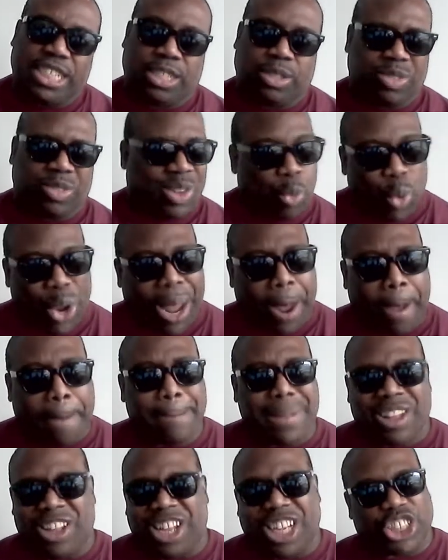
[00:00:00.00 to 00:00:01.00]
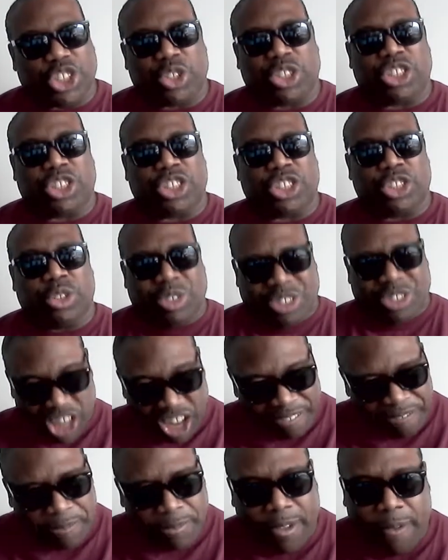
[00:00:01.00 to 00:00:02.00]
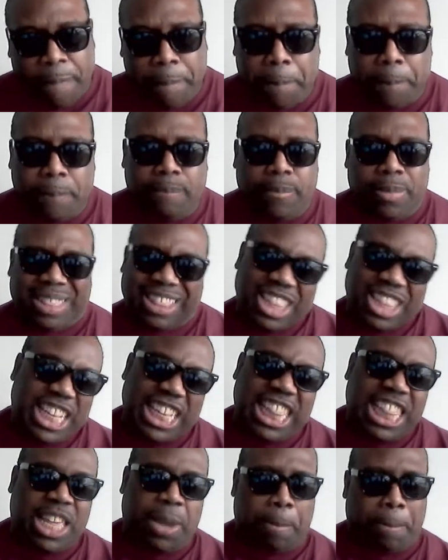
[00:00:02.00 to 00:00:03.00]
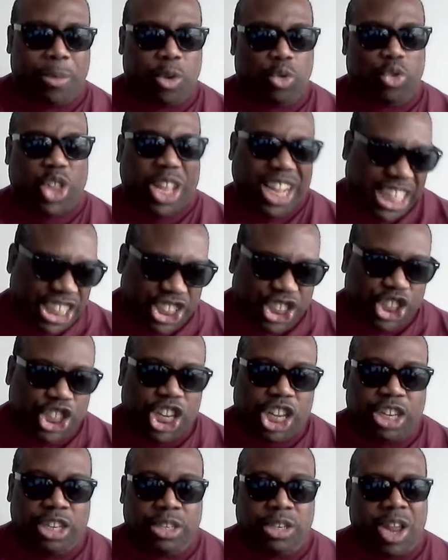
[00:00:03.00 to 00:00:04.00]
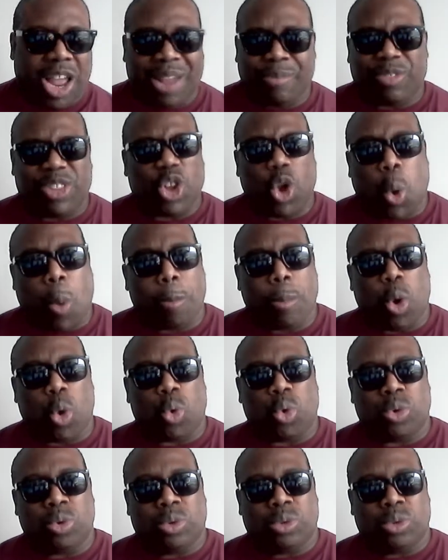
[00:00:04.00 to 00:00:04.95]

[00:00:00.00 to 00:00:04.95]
This will help us to come from underneath the oppression of the global